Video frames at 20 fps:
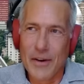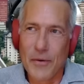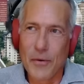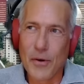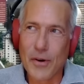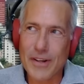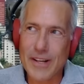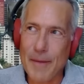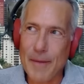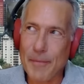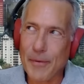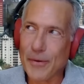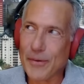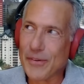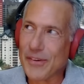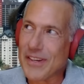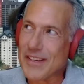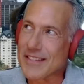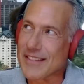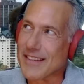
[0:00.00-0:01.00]
Well, a couple of
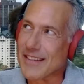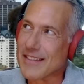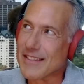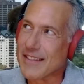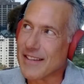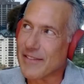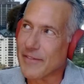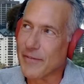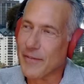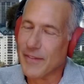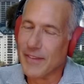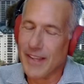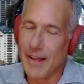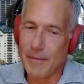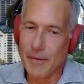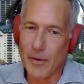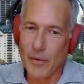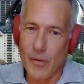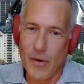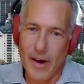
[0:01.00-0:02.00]
reasons.
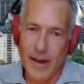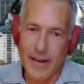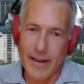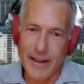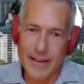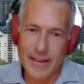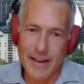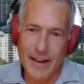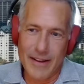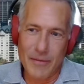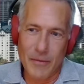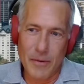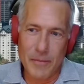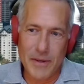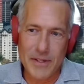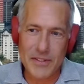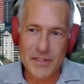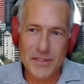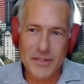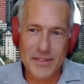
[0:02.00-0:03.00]
Number one, I want
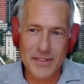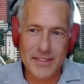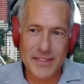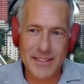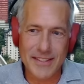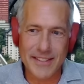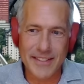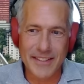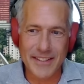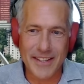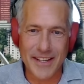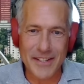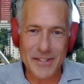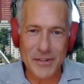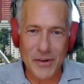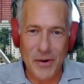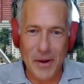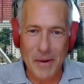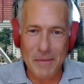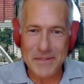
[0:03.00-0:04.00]
my students to still get
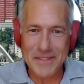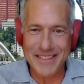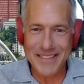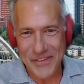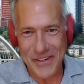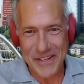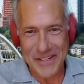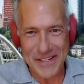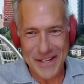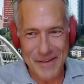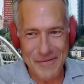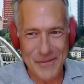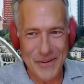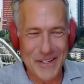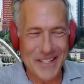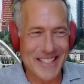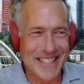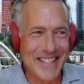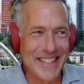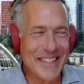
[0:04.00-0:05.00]
jobs. But
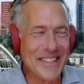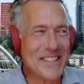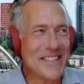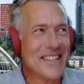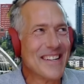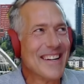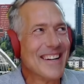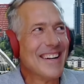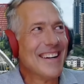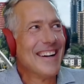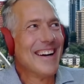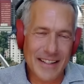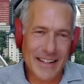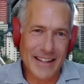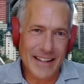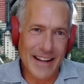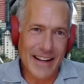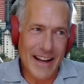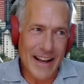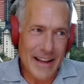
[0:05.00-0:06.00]
number two,
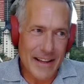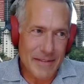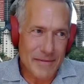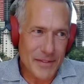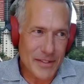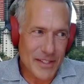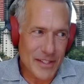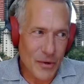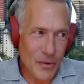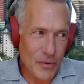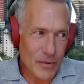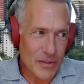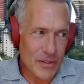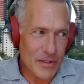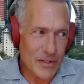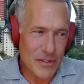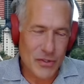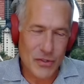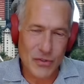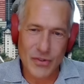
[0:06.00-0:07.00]
I don't
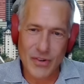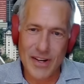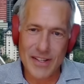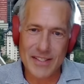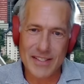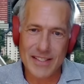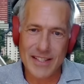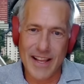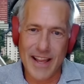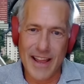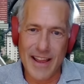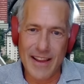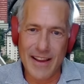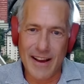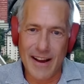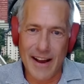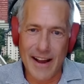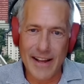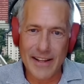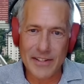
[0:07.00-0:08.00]
trust
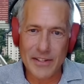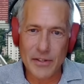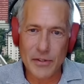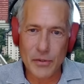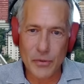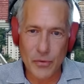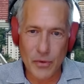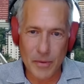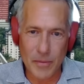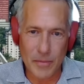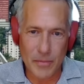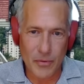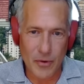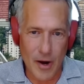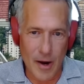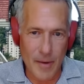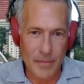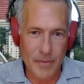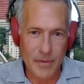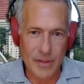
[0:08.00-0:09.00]
AI to do it
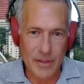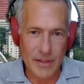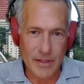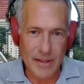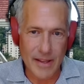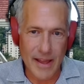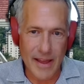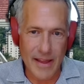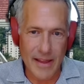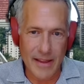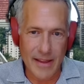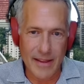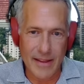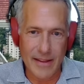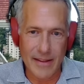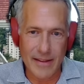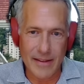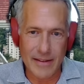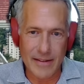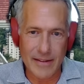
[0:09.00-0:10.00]
properly.
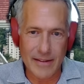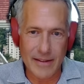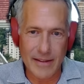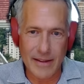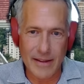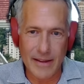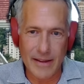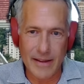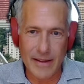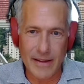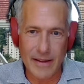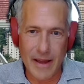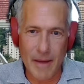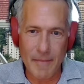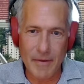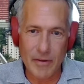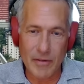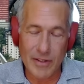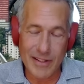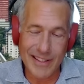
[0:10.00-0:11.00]
And I
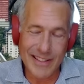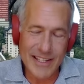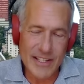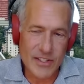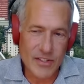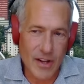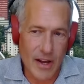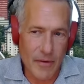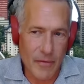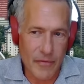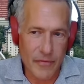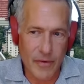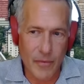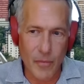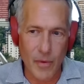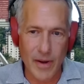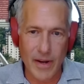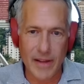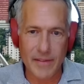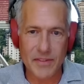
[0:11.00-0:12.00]
mean, at least not
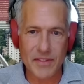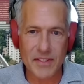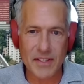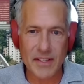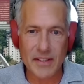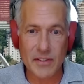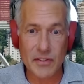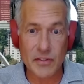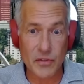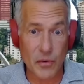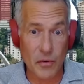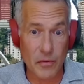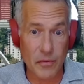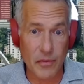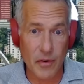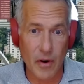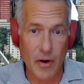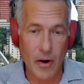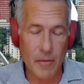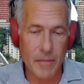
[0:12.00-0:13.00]
from what I've seen so
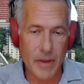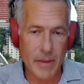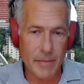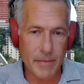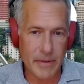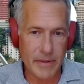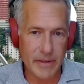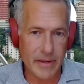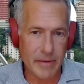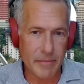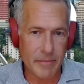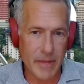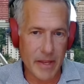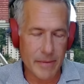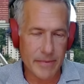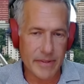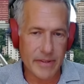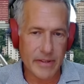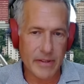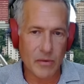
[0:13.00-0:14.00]
far. Maybe
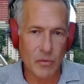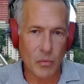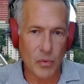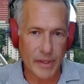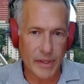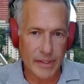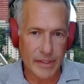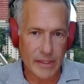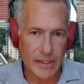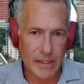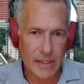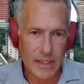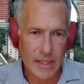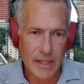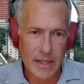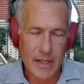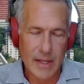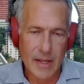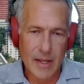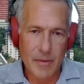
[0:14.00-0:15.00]
it will.
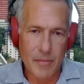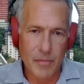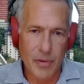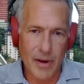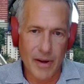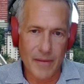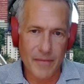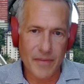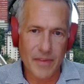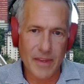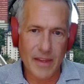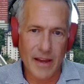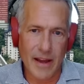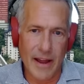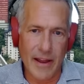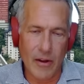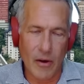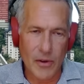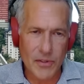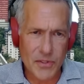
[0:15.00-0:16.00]
But
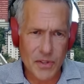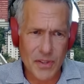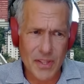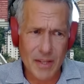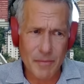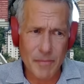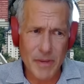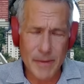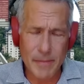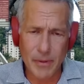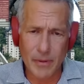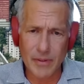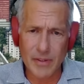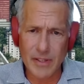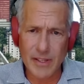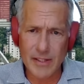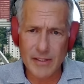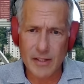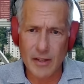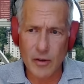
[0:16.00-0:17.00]
I also think people
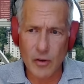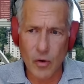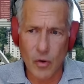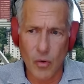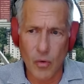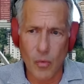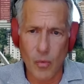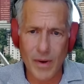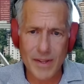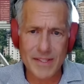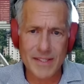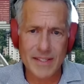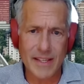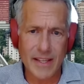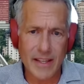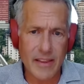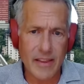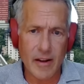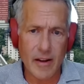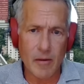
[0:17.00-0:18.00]
need to know what's
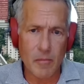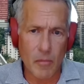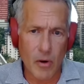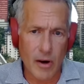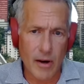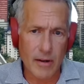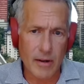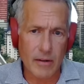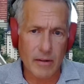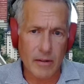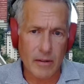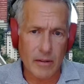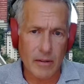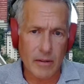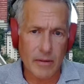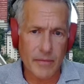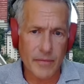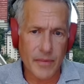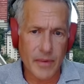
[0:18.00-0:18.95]
in their model